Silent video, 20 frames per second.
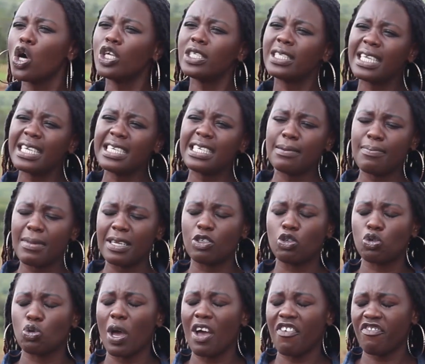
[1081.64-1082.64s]
sentiments
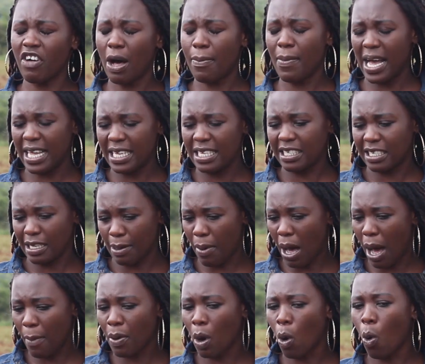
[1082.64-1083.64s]
to a farmer in
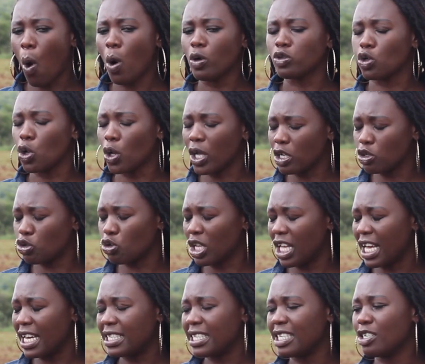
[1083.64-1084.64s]
Zimbabwe who was looking to
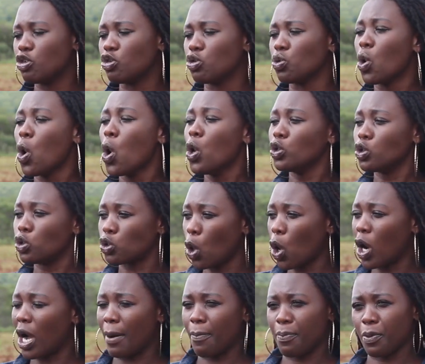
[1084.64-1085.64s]
get into
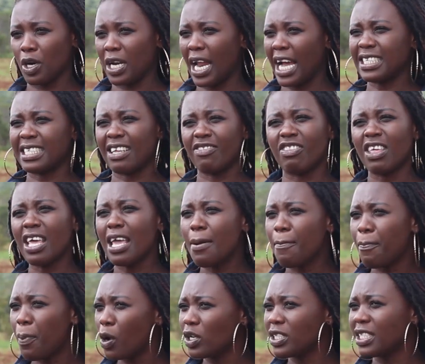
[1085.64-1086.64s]
sorghum production, the
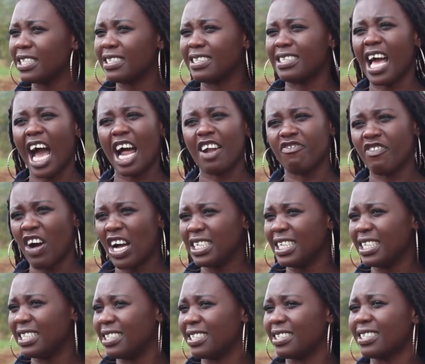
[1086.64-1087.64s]
importance, the
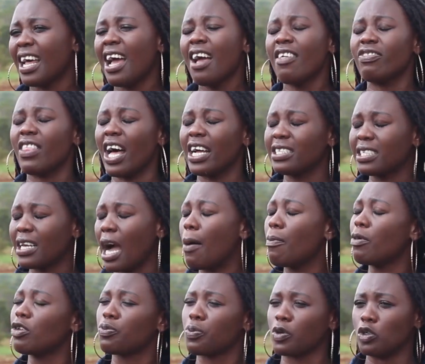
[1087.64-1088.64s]
advantages that come
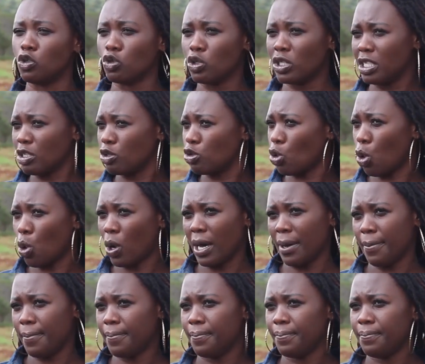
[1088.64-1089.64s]
with producing
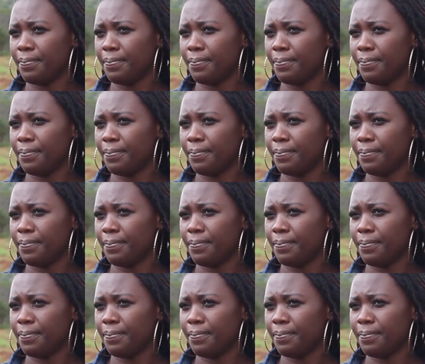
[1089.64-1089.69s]
sorghum?